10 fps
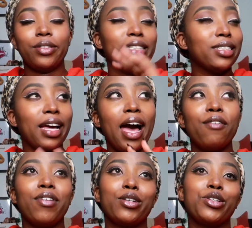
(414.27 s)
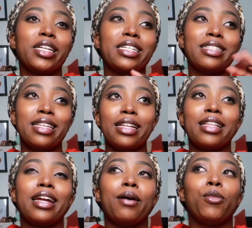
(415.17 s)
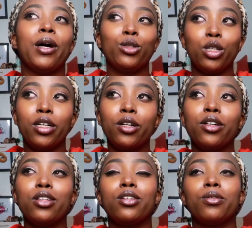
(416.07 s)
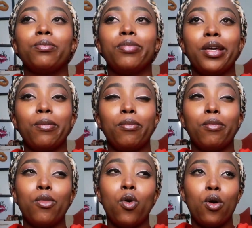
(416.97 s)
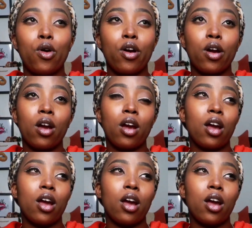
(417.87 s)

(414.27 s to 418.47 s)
This year I've actually said that I'm actually going to be more,